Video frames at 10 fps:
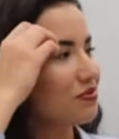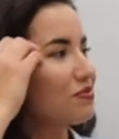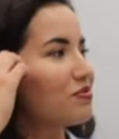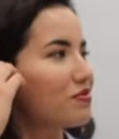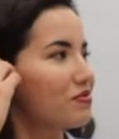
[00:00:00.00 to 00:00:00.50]

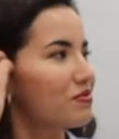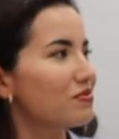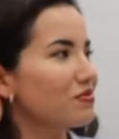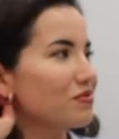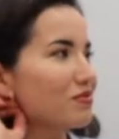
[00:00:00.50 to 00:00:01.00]

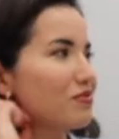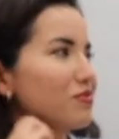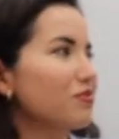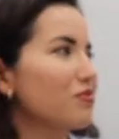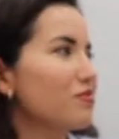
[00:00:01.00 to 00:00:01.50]

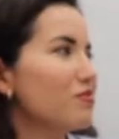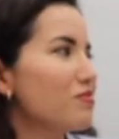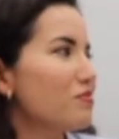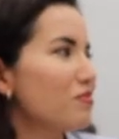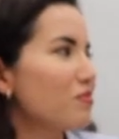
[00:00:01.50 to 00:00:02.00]

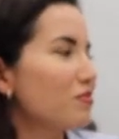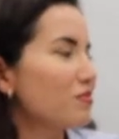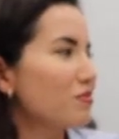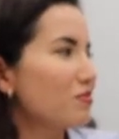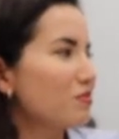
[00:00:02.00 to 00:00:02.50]

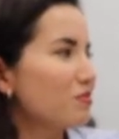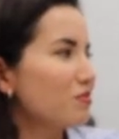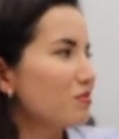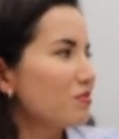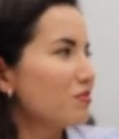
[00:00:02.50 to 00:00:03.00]

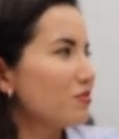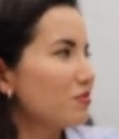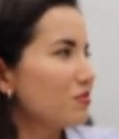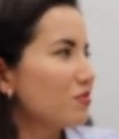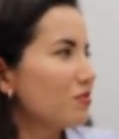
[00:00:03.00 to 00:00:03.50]

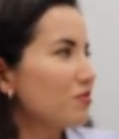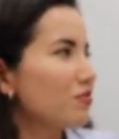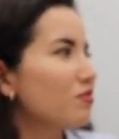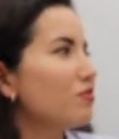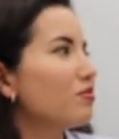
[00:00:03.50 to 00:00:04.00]

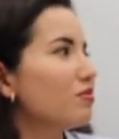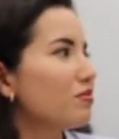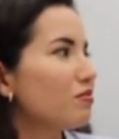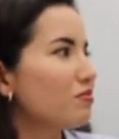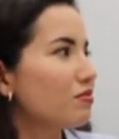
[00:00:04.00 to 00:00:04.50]

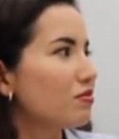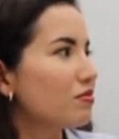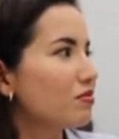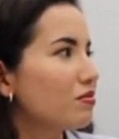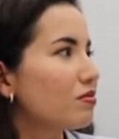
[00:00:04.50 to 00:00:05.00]

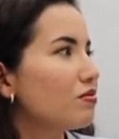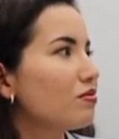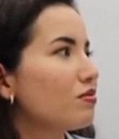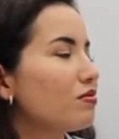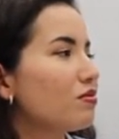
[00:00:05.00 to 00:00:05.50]

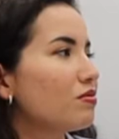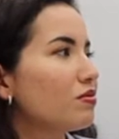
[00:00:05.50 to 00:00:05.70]
No words are spoken by the person on screen.